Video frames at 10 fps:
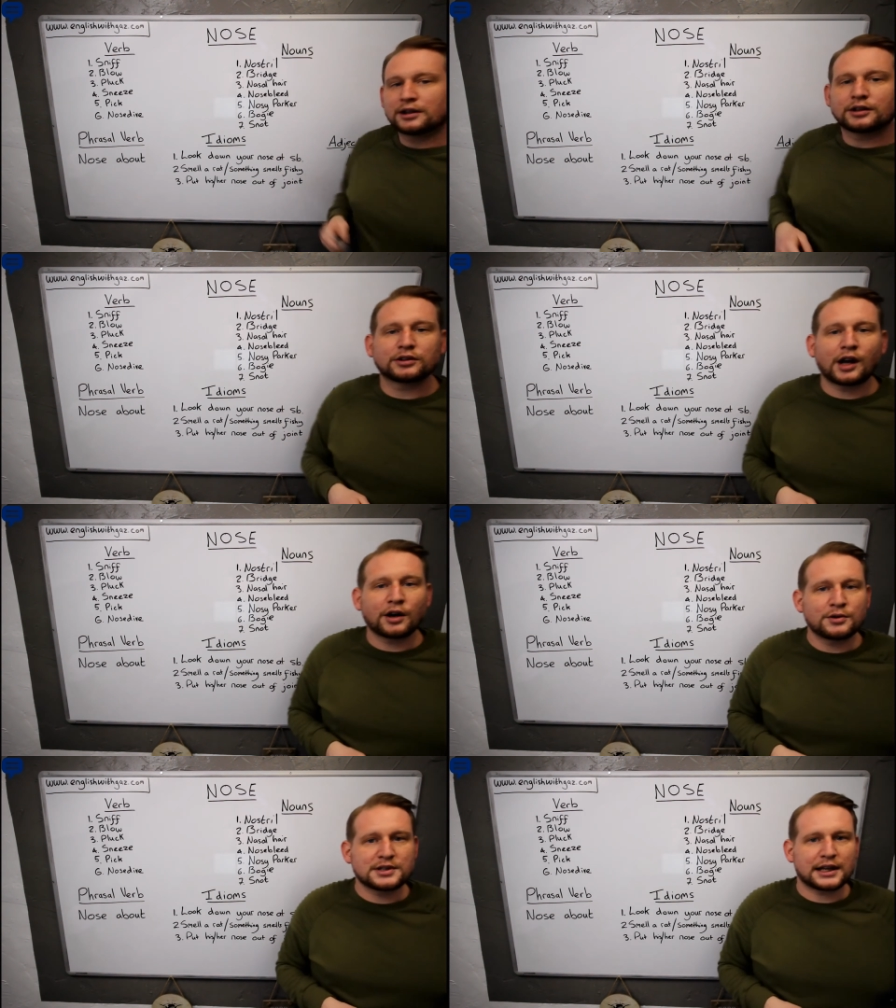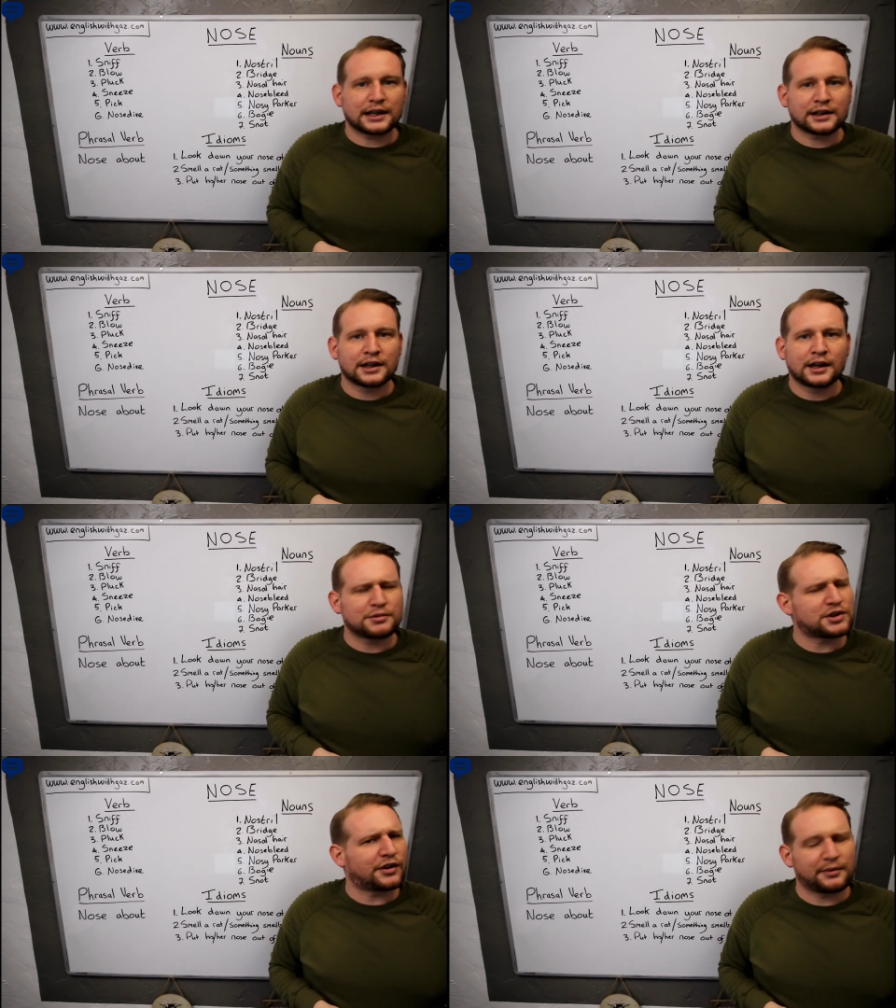nosy.
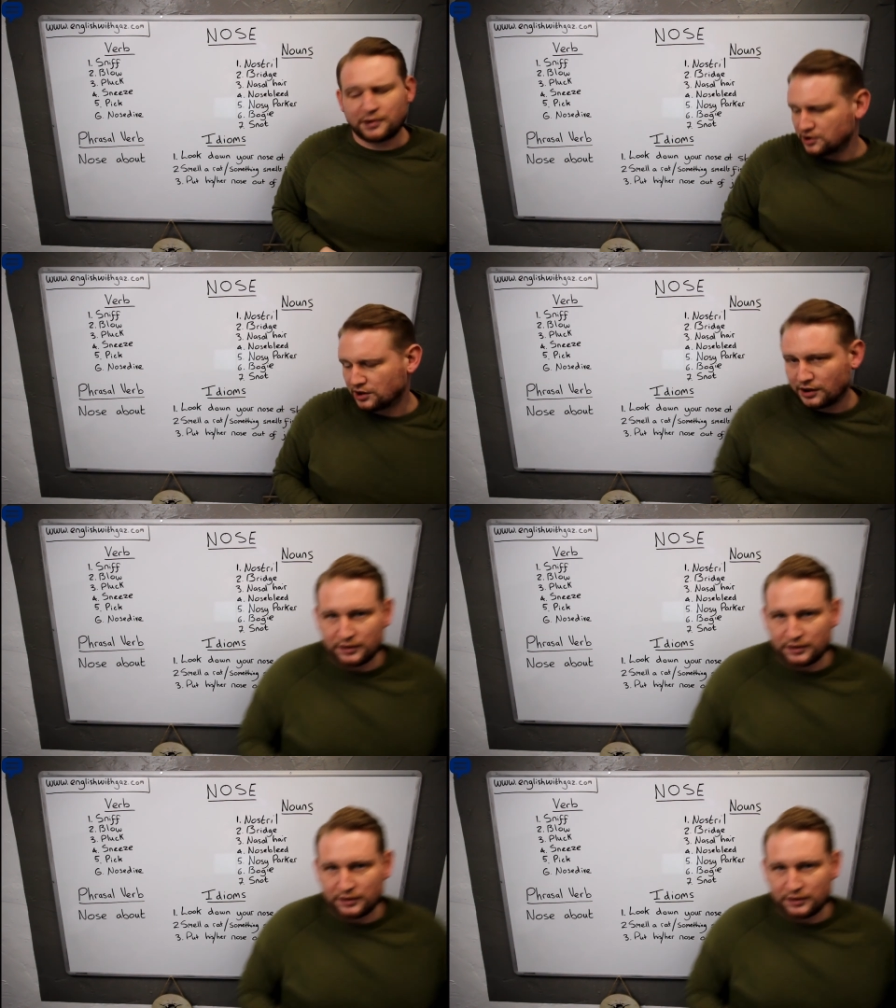Sorry, I'm not sure